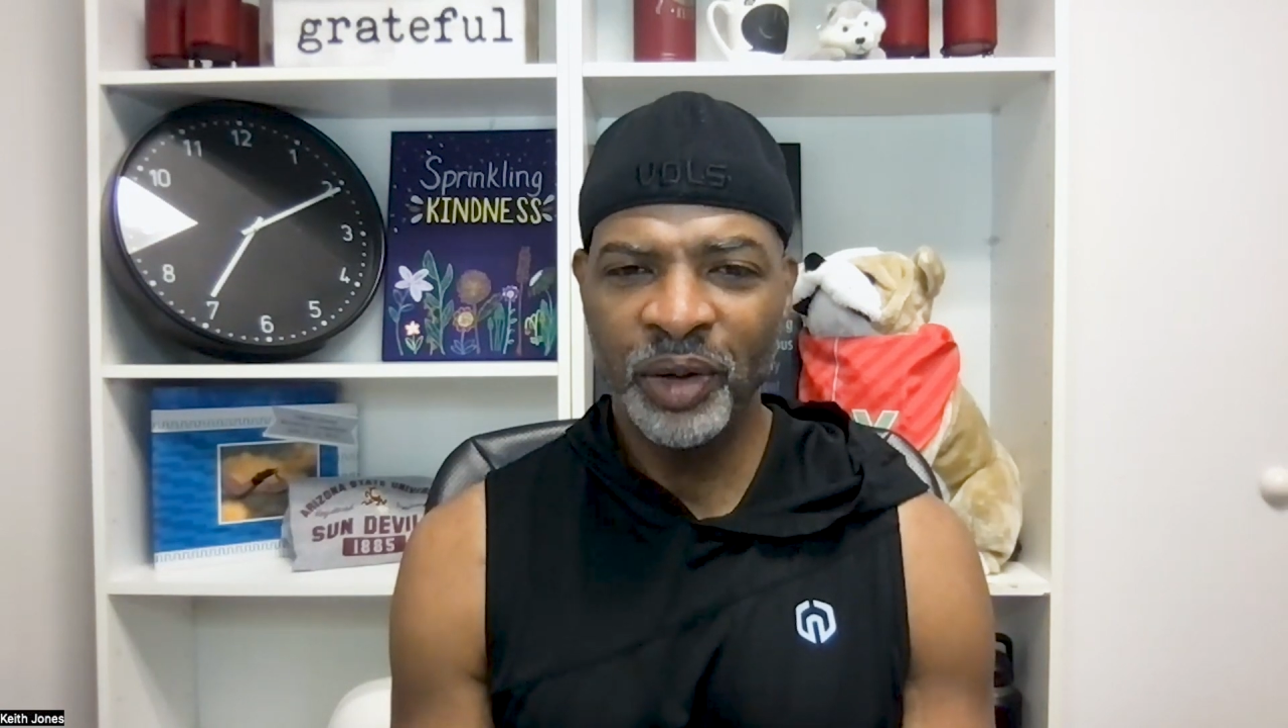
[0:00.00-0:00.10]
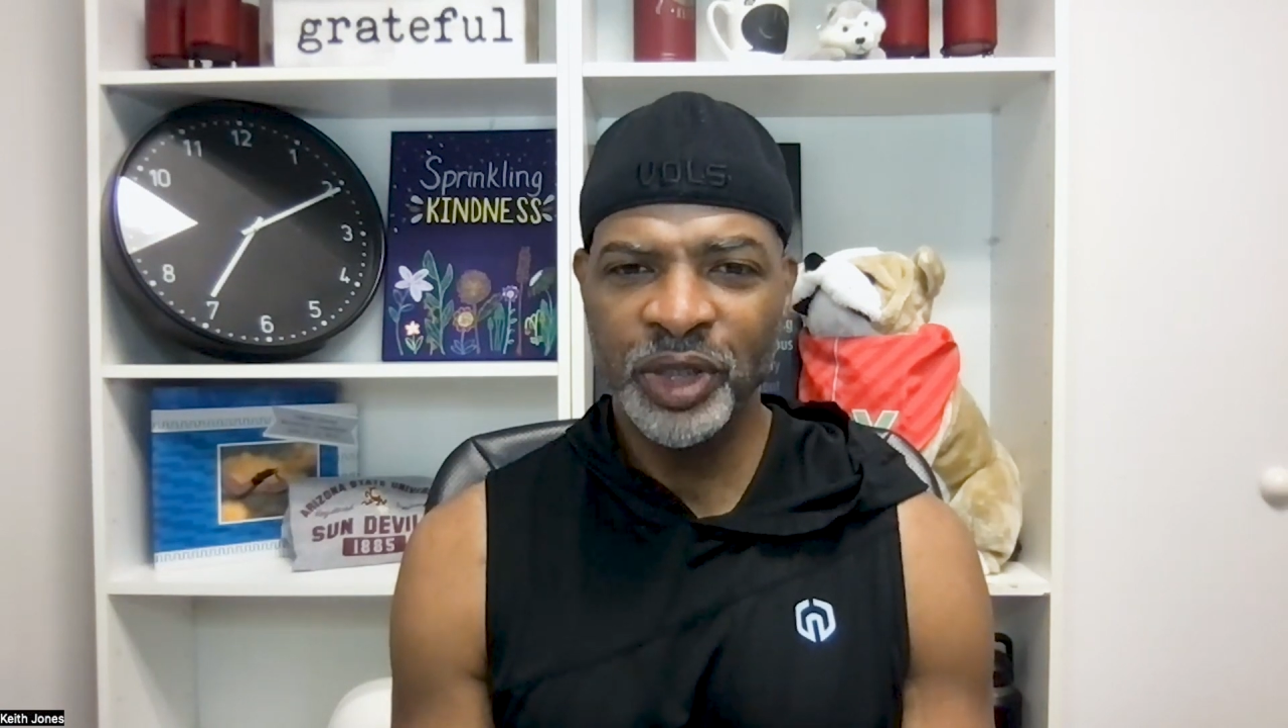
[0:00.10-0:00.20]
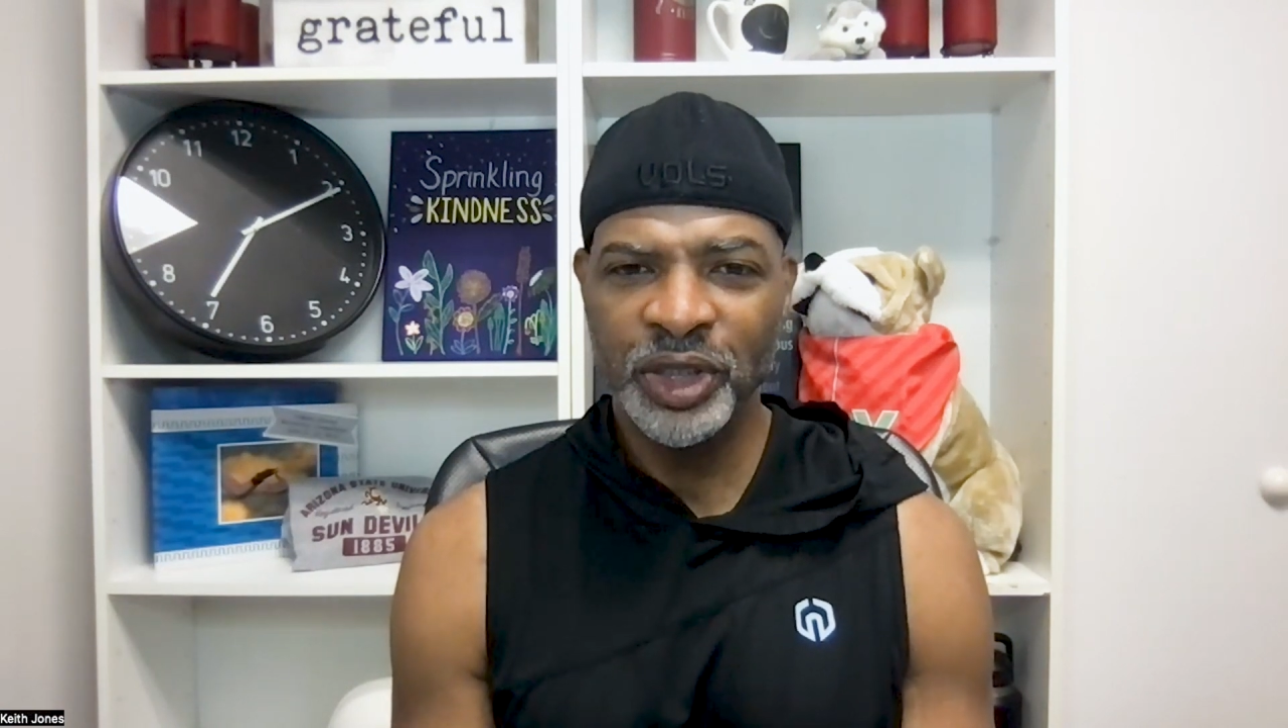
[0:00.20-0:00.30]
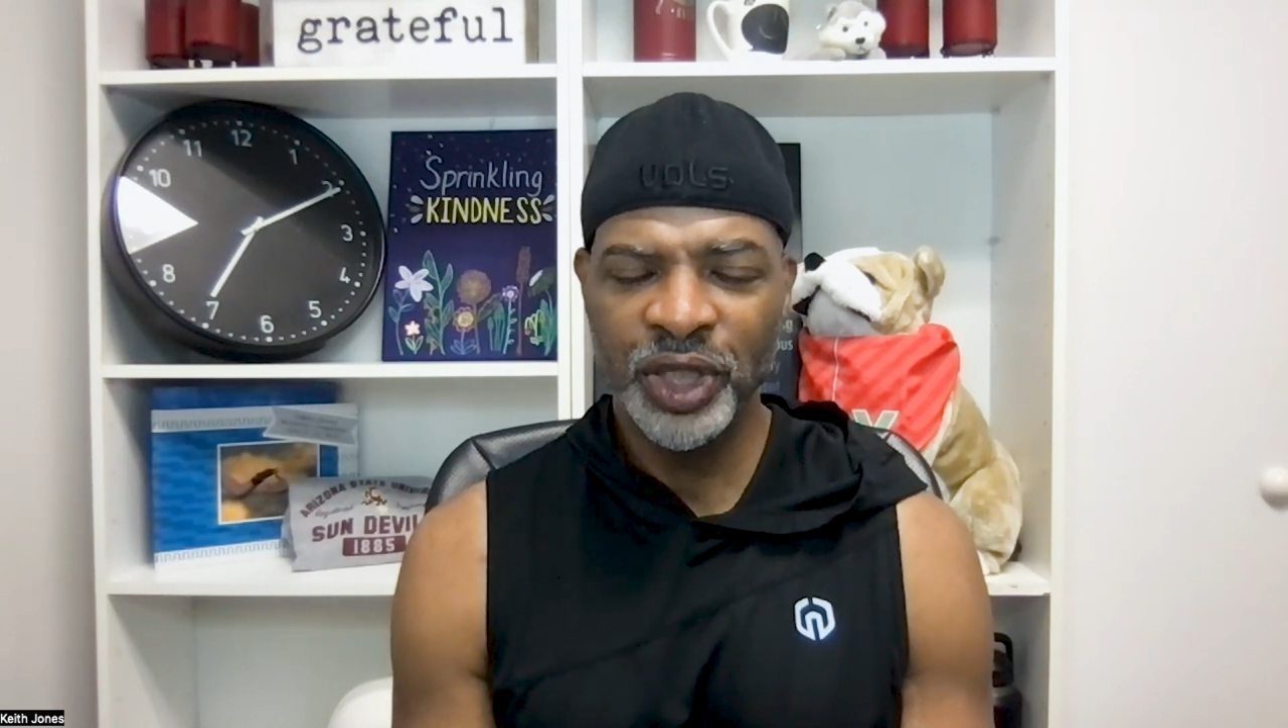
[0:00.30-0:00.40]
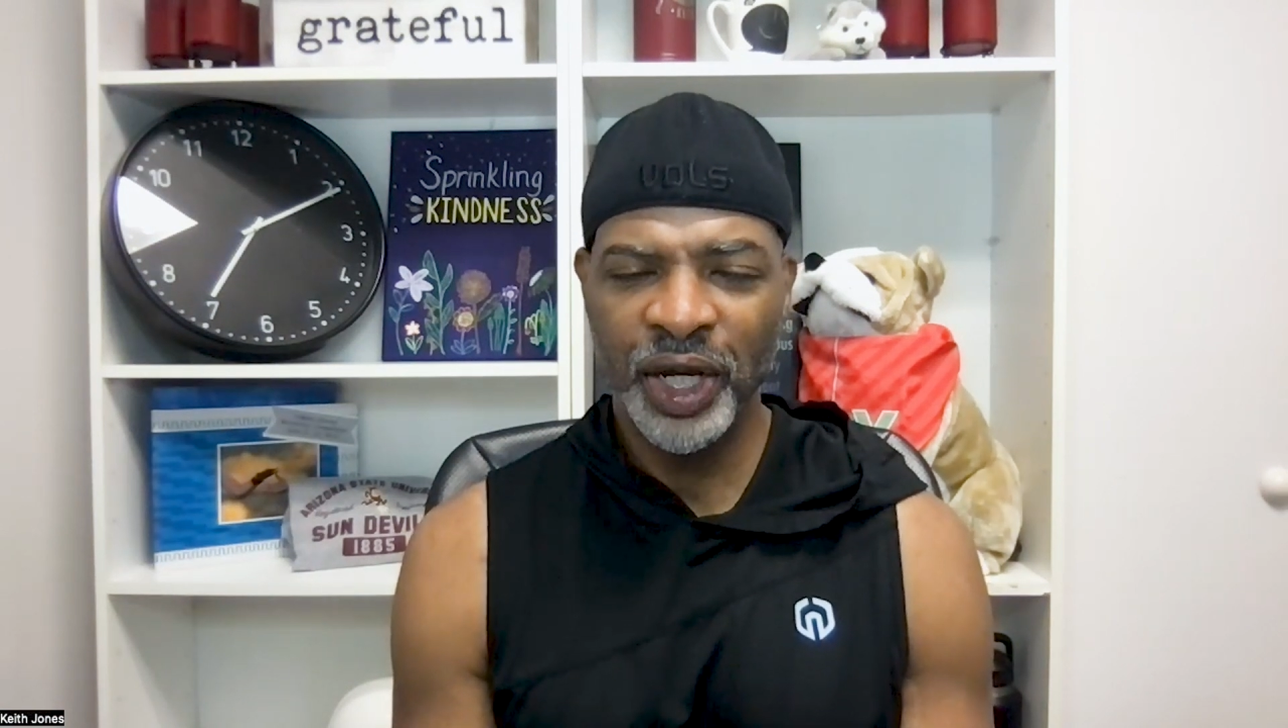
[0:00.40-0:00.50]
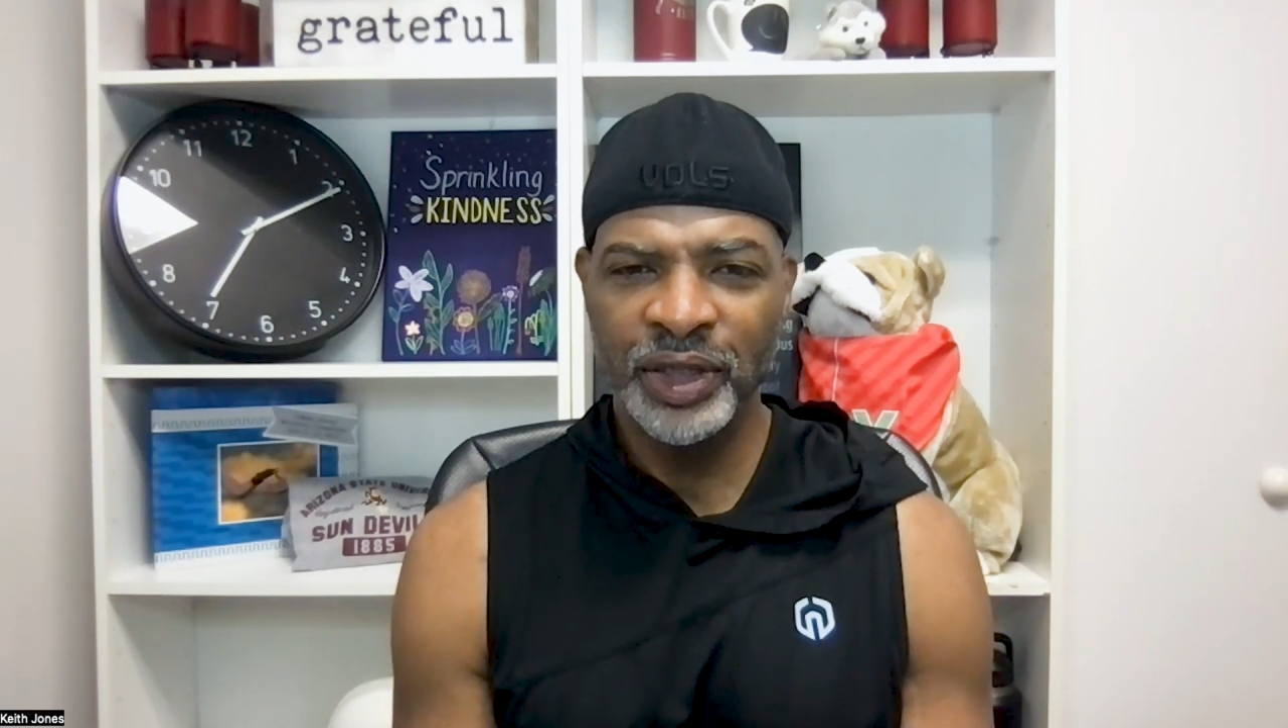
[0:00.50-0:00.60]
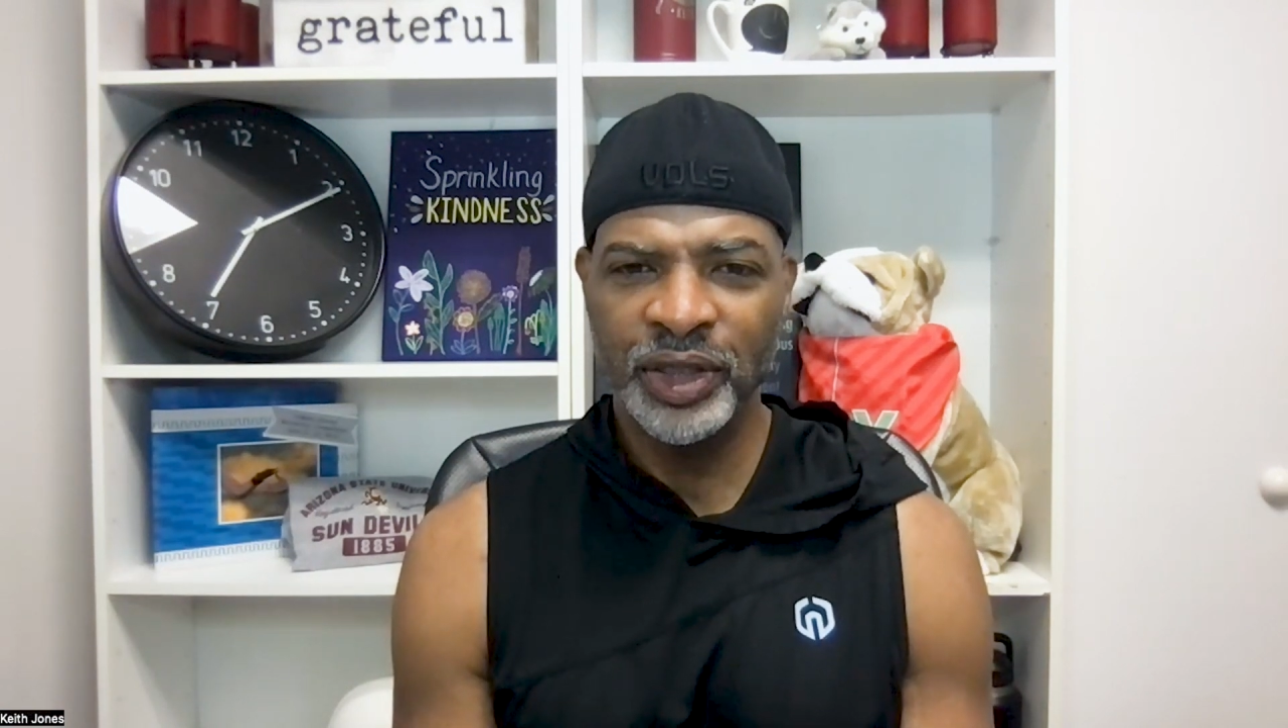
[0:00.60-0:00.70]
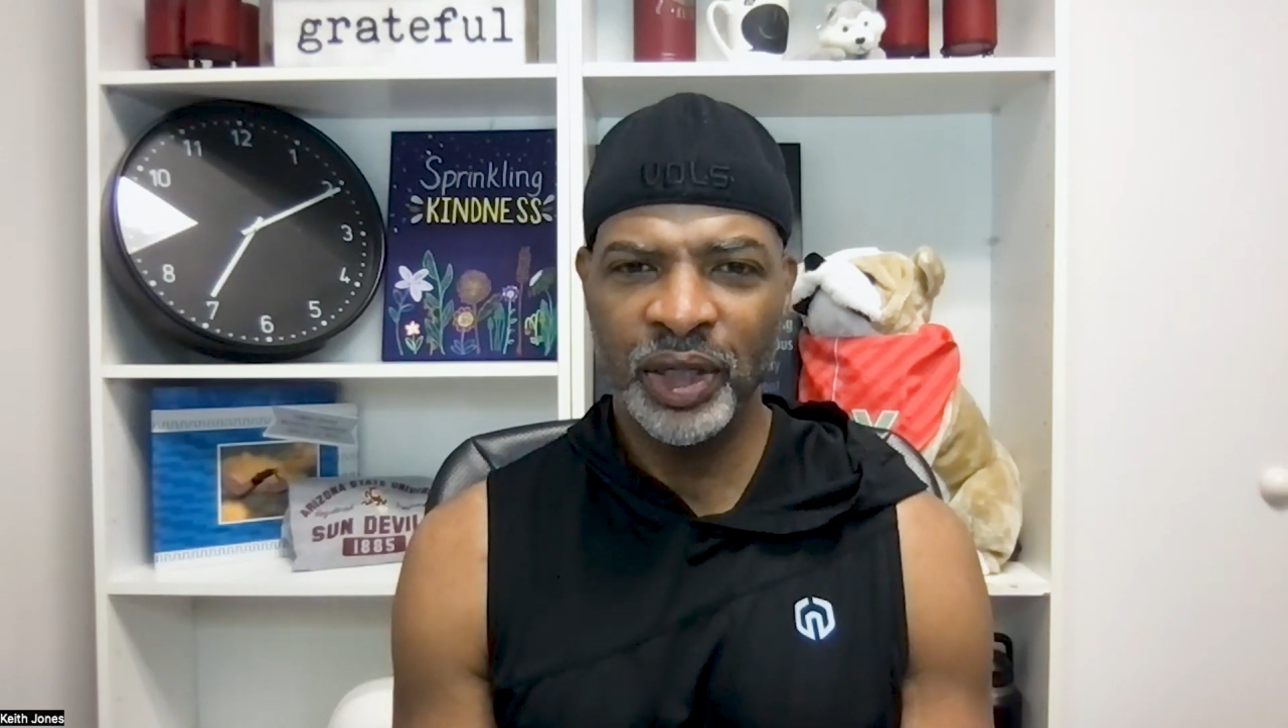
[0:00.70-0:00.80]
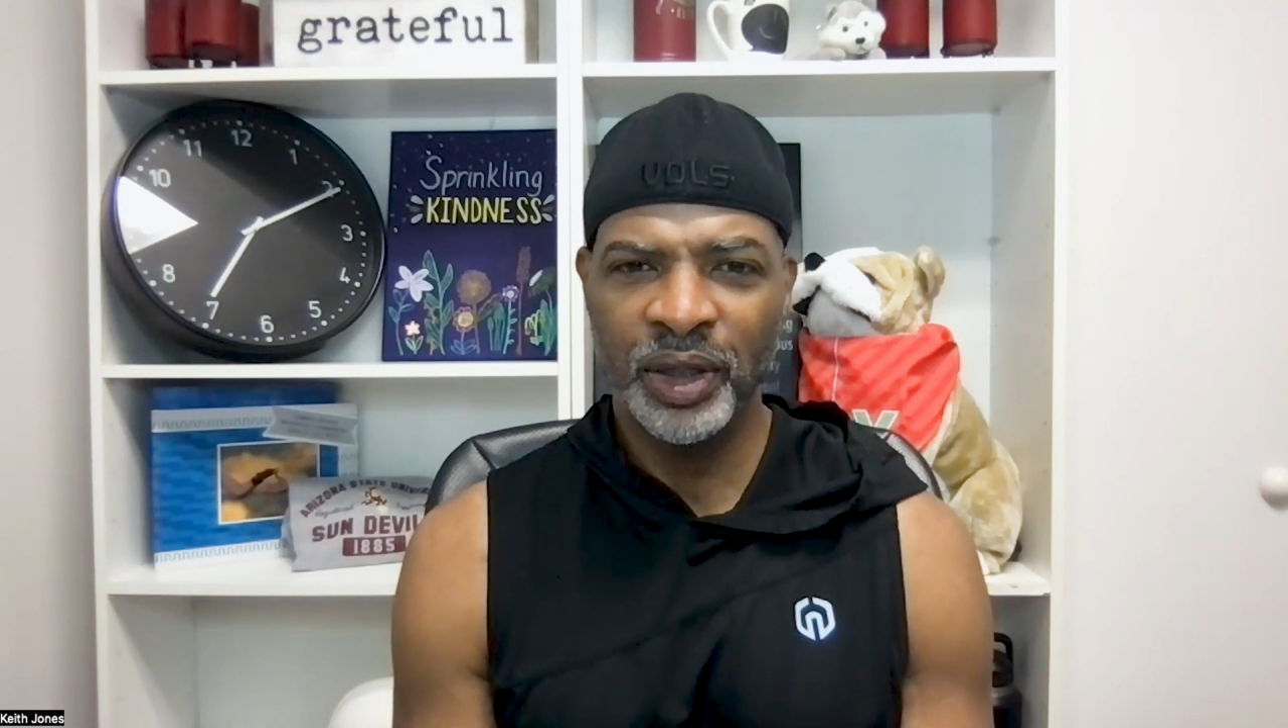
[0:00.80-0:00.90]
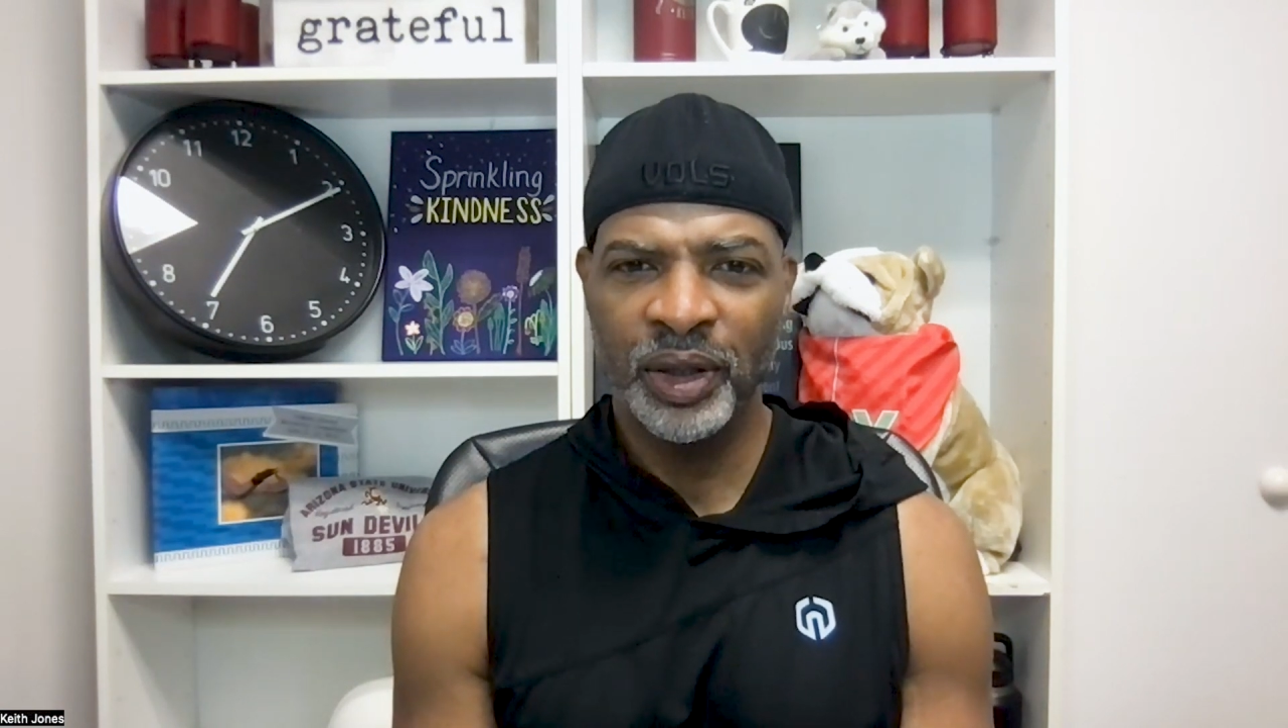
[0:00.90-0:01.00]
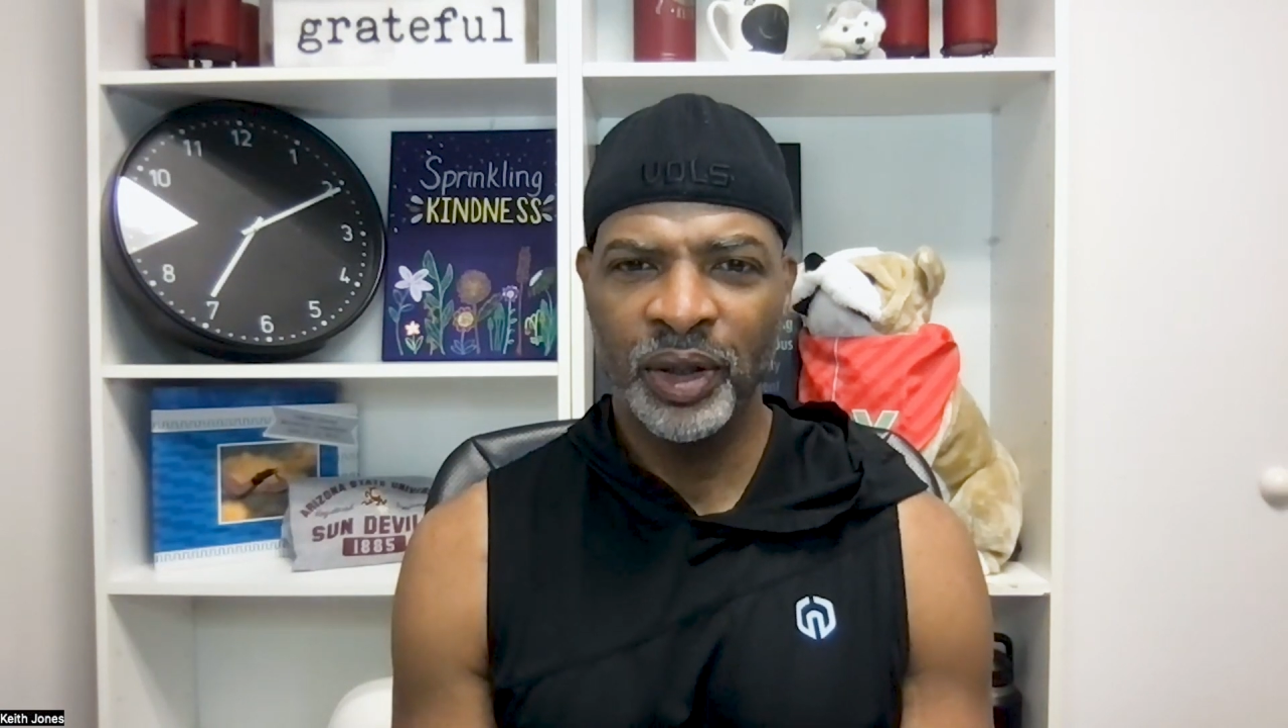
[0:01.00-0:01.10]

I'm just changing."